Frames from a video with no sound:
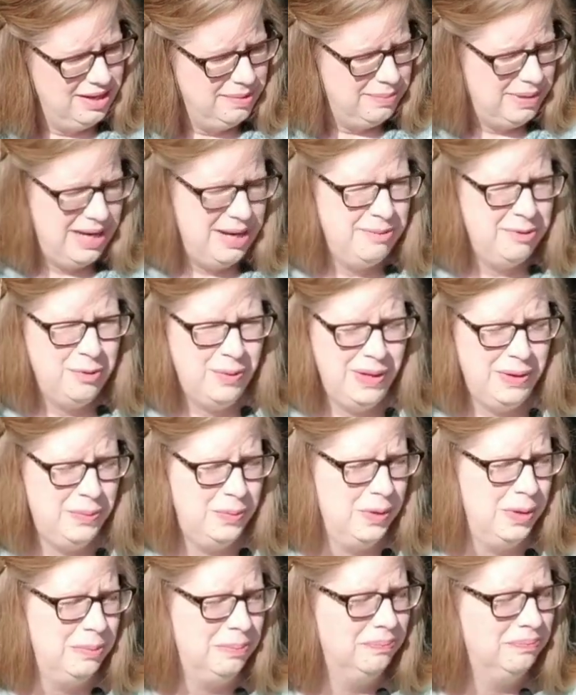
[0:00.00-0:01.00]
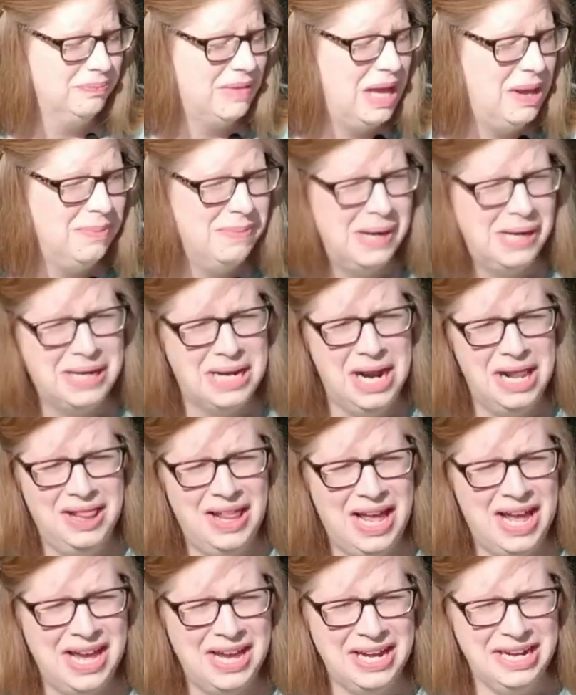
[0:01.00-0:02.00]
But I am quite warm, I'm not going to
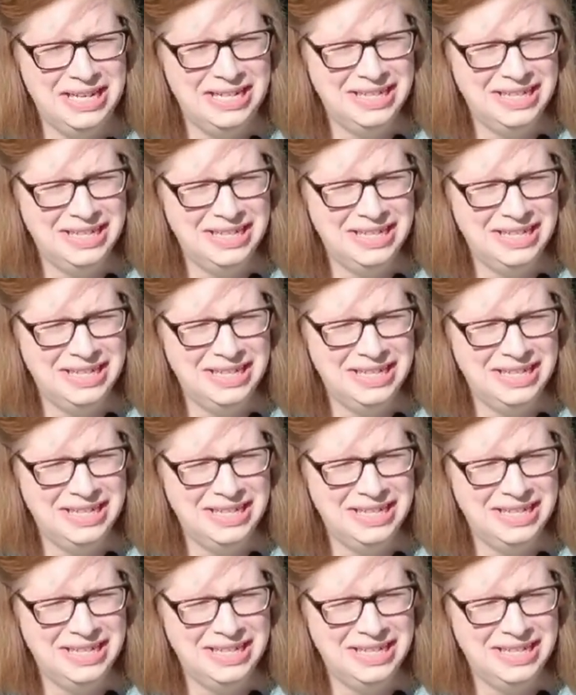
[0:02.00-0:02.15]
lie.